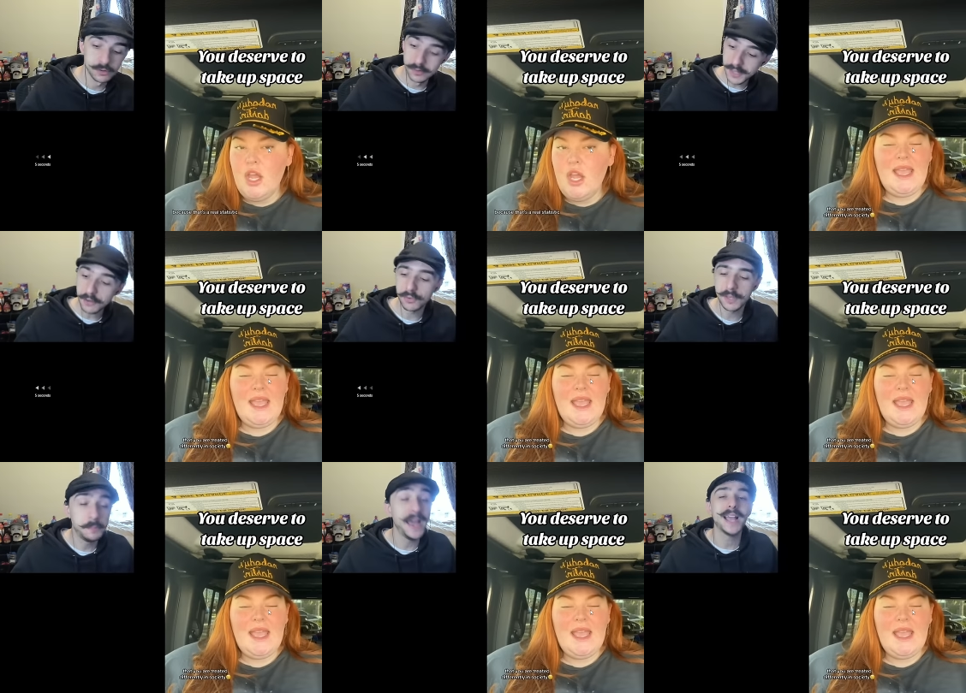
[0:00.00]
Speaker 1: literally
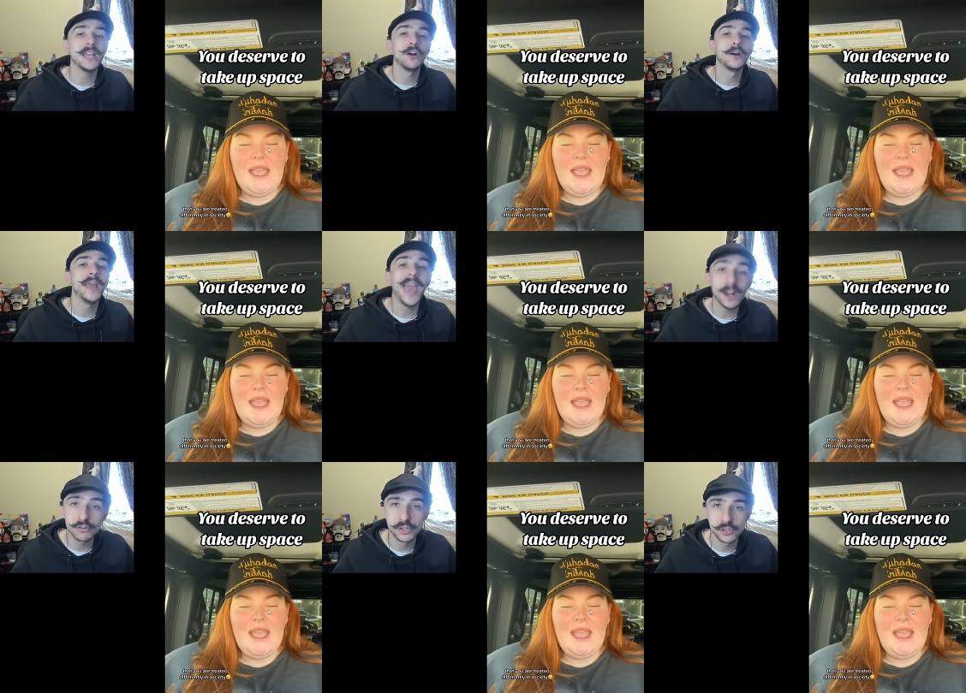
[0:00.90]
packing on
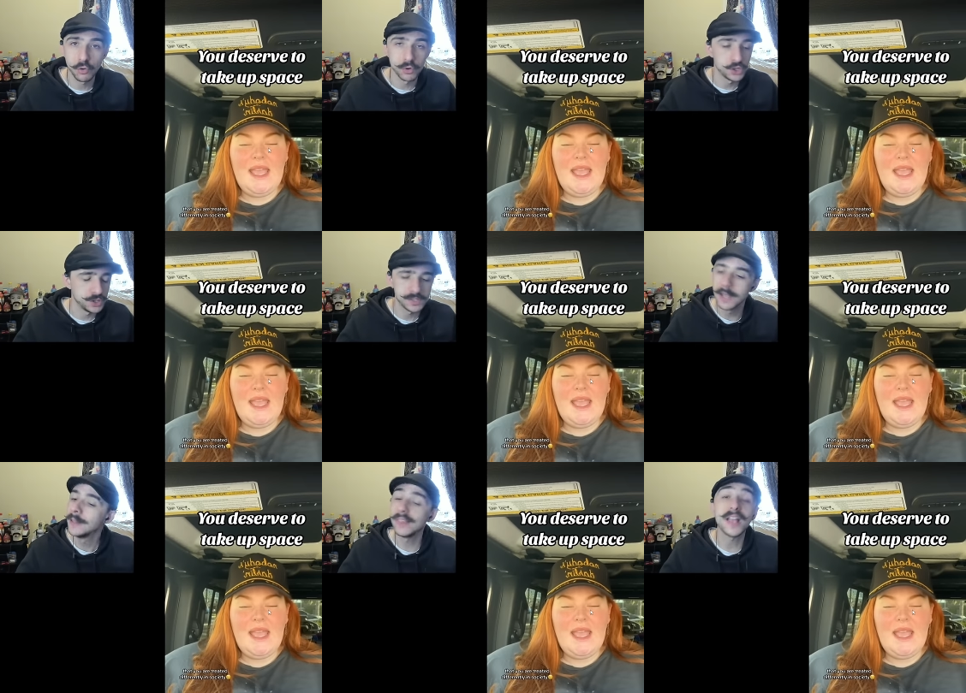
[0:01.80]
energy storages
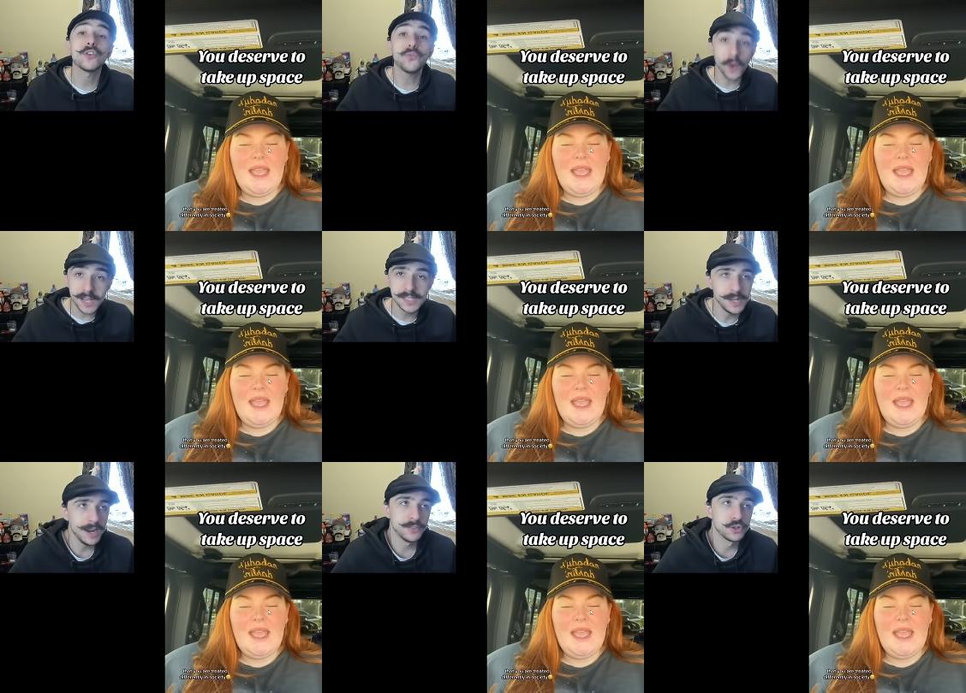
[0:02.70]
like crazy
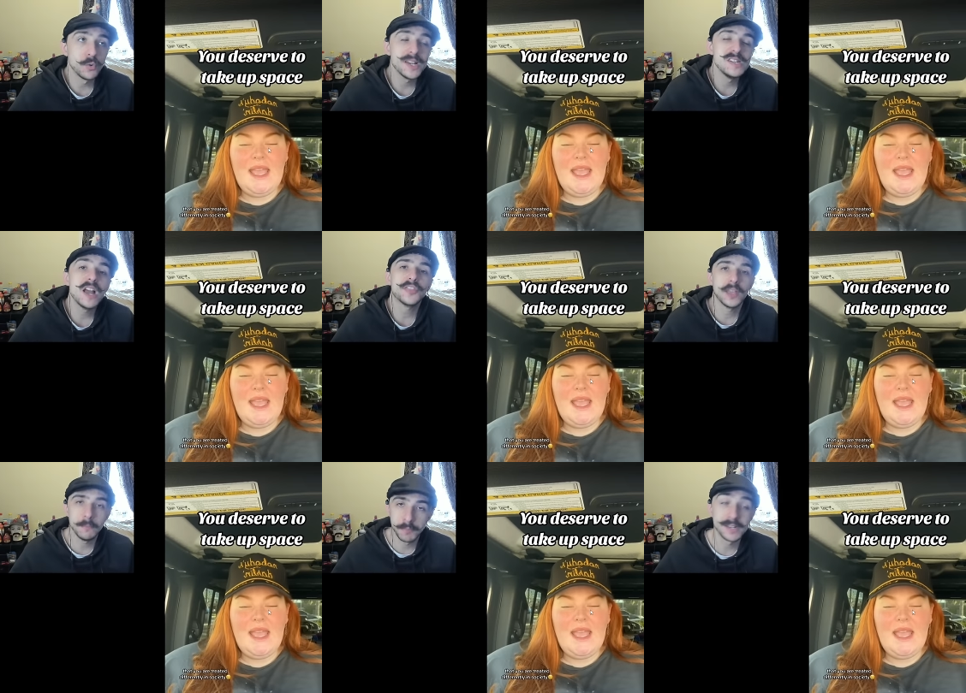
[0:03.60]
and they're doing
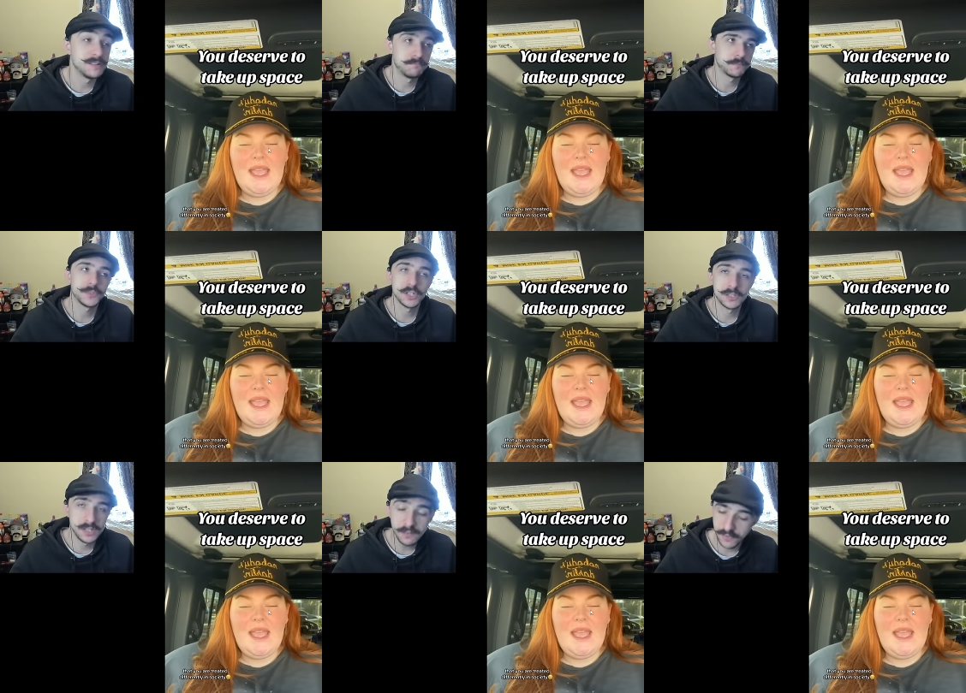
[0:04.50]
nothing but just
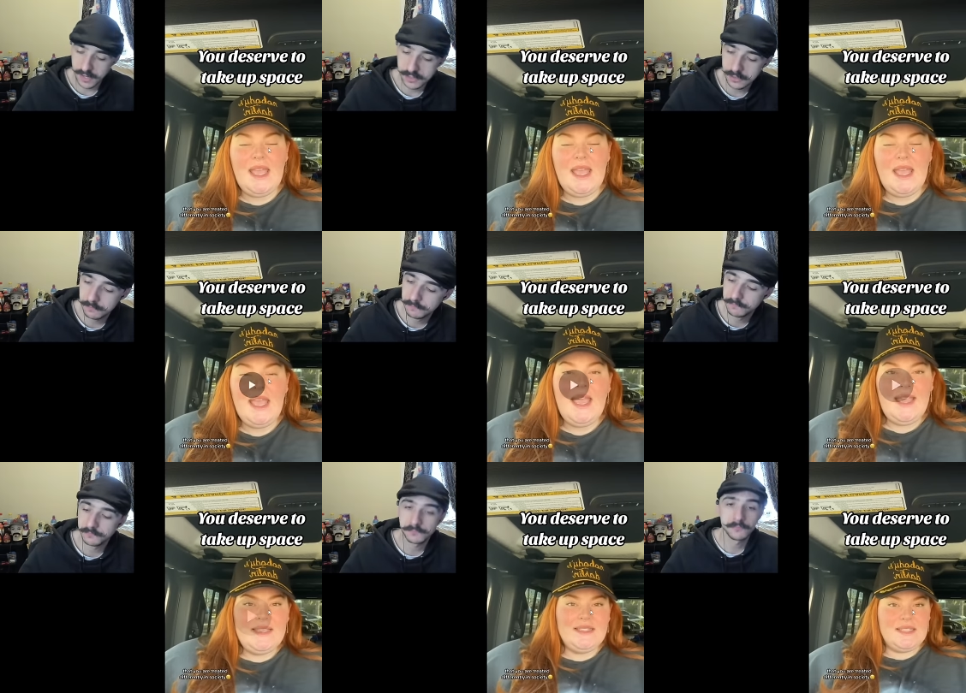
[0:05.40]
defects
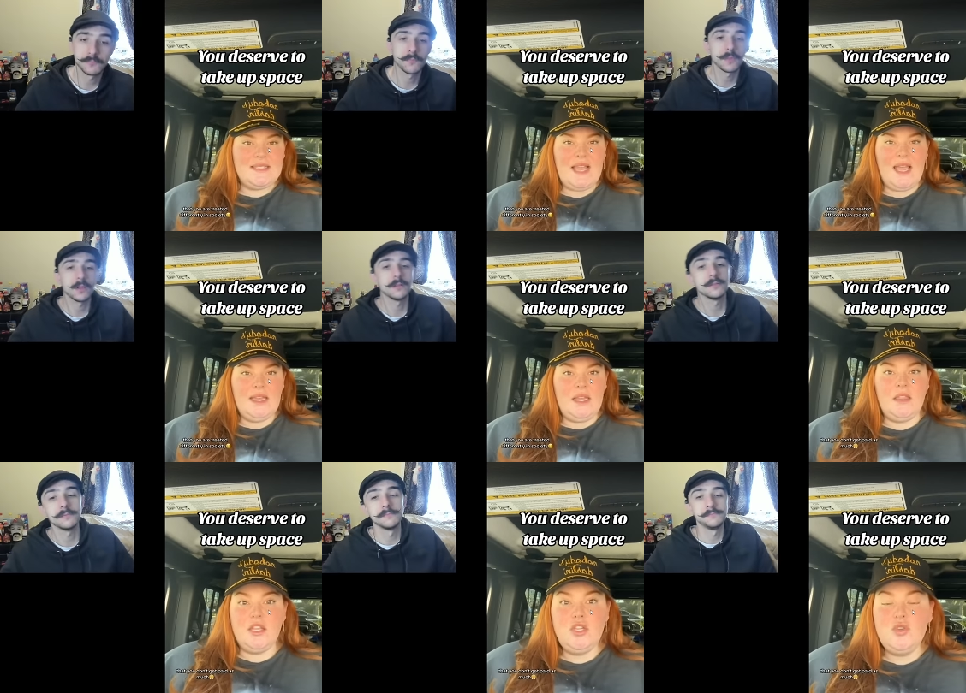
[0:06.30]
Speaker 2: in society
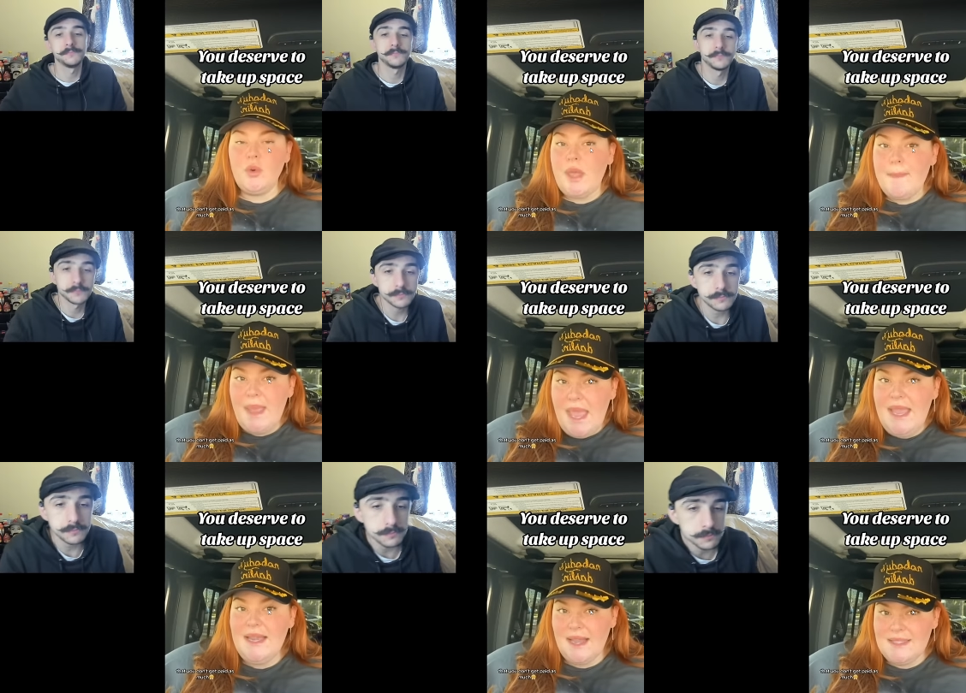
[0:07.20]
that you don't get
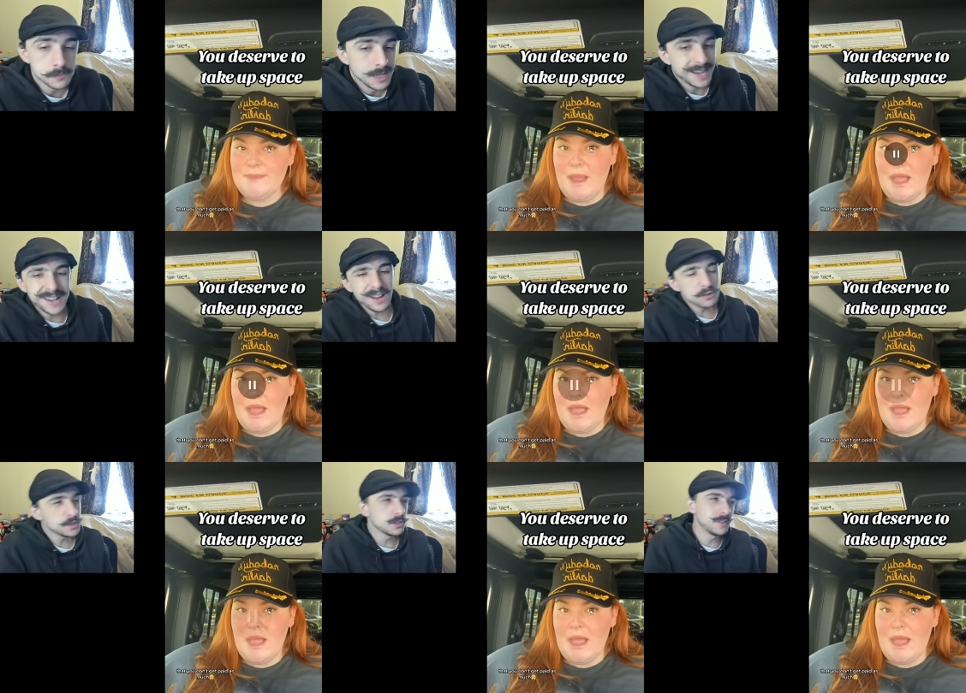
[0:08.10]
paid as much. And I
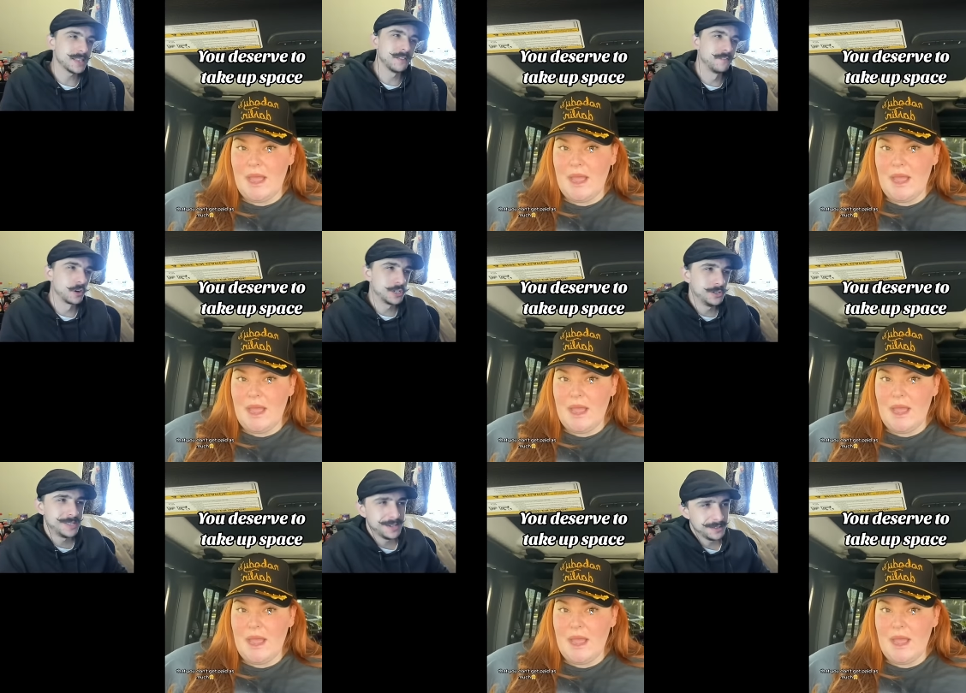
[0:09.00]
Speaker 1: also don't like the virtue
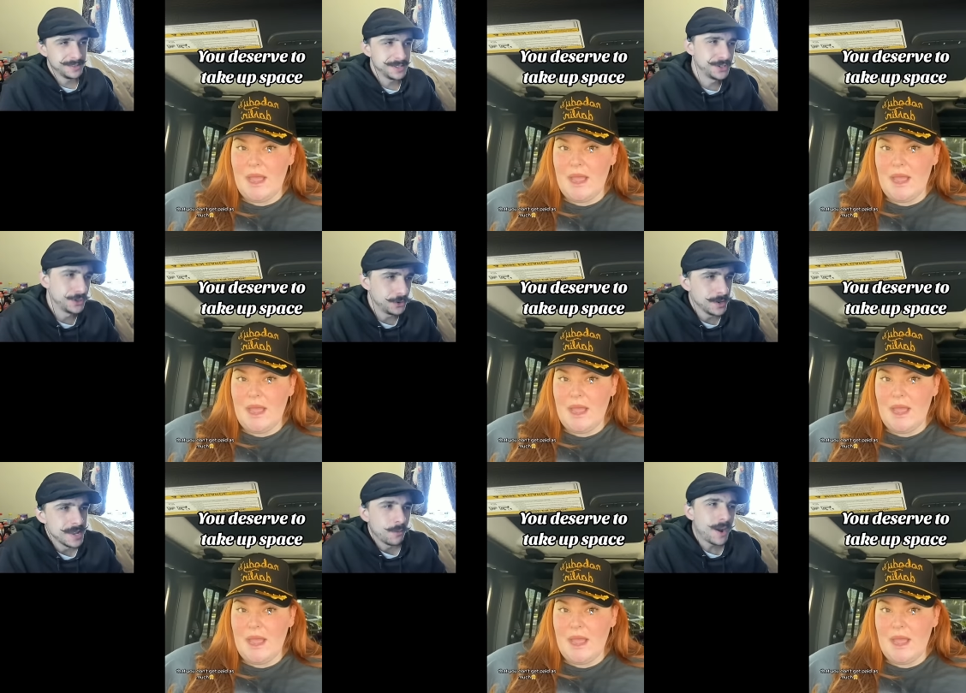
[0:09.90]
signaling too.
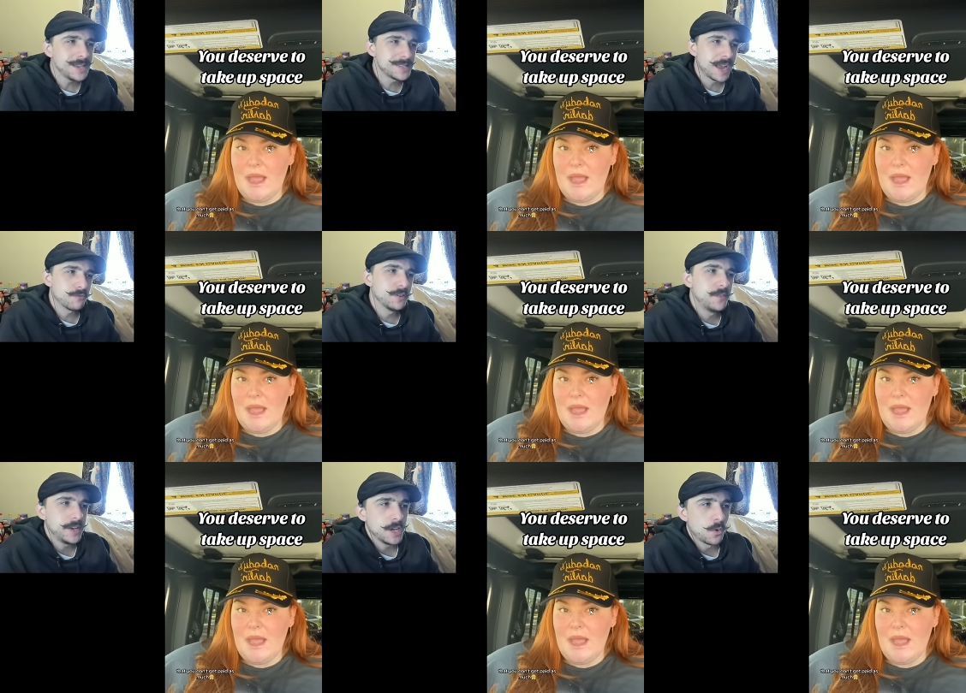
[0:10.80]
Why is every video